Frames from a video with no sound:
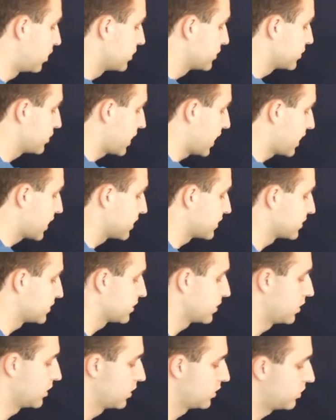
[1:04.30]
also
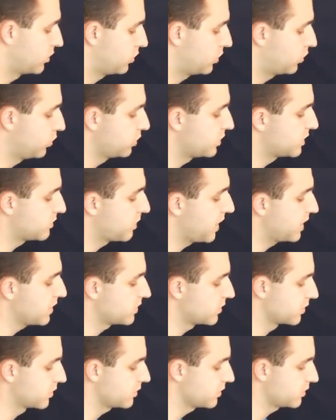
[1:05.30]
has two
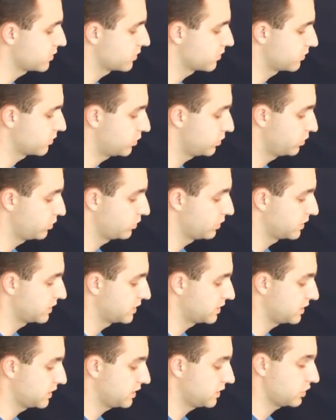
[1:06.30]
spacers, two
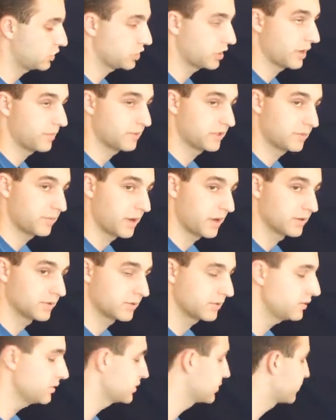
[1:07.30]
C-shaped
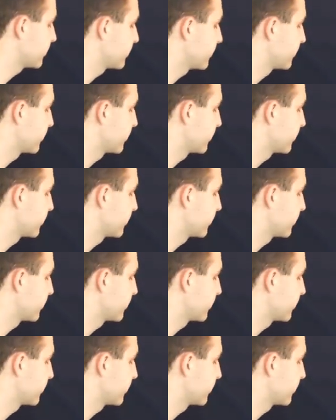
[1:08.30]
spacers,